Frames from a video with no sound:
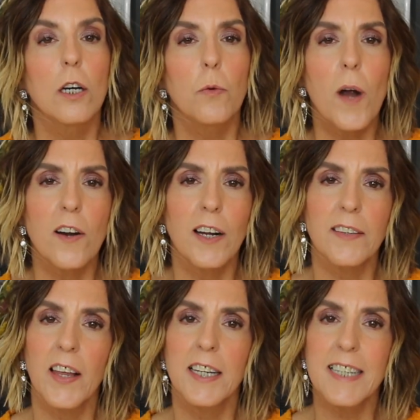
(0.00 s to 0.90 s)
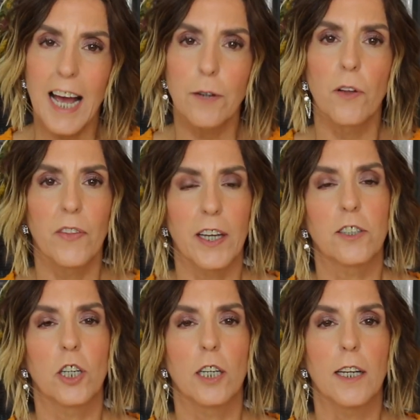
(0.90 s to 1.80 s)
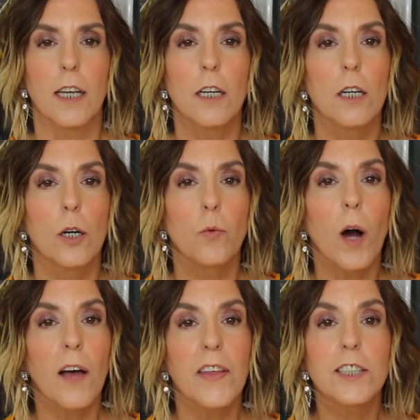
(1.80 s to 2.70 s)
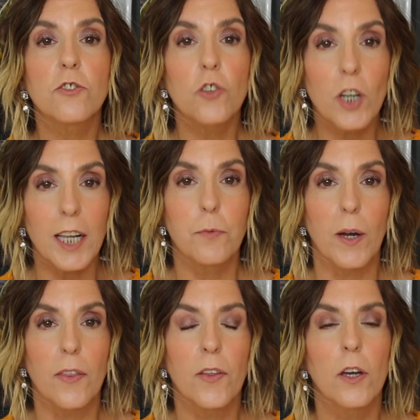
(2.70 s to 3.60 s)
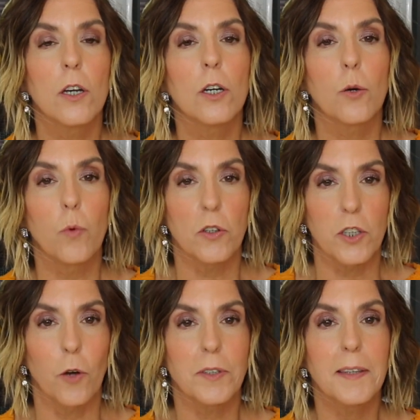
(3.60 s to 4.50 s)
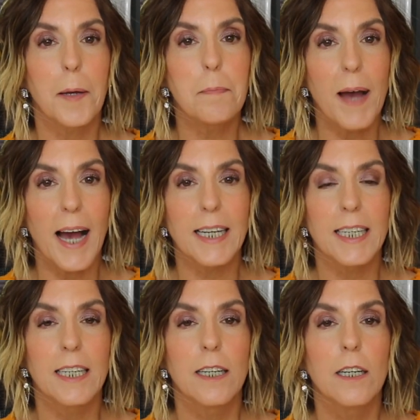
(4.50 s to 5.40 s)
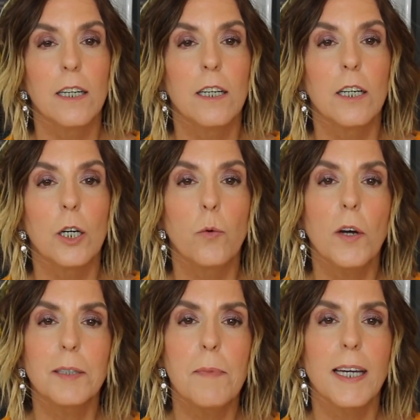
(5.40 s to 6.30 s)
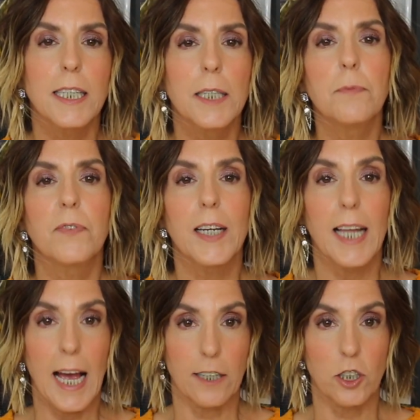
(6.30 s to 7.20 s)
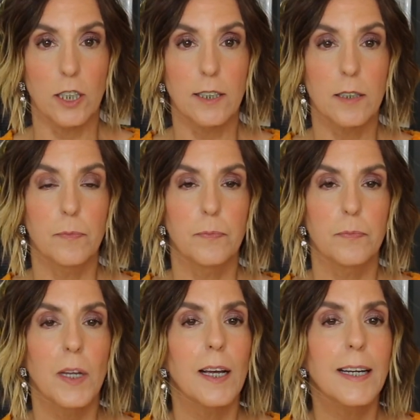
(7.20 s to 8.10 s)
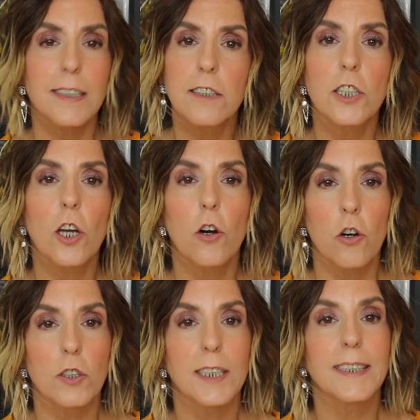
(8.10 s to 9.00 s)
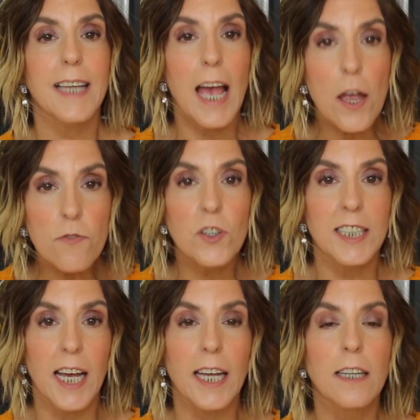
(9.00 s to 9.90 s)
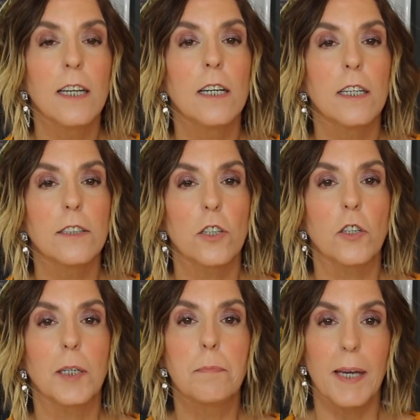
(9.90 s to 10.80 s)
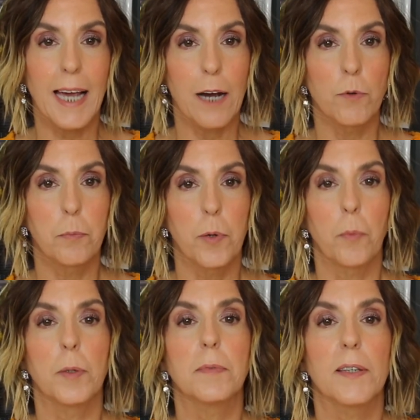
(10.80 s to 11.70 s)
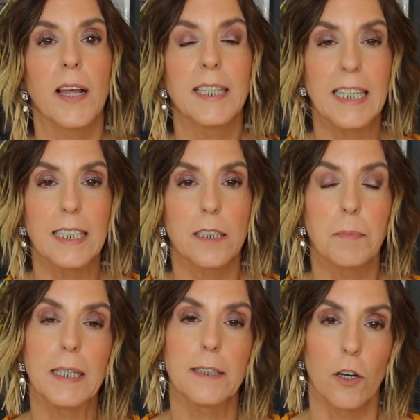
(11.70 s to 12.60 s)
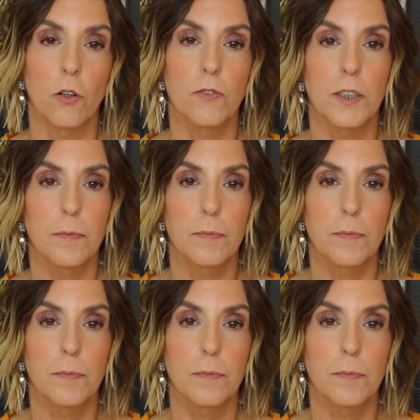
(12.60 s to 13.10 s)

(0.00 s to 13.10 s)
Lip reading: Where are they now on their journey? What are they struggling with? What's holding them back? What is making them feel anxious? Listen to your audience every day so you can pick out what problems they need to be solved.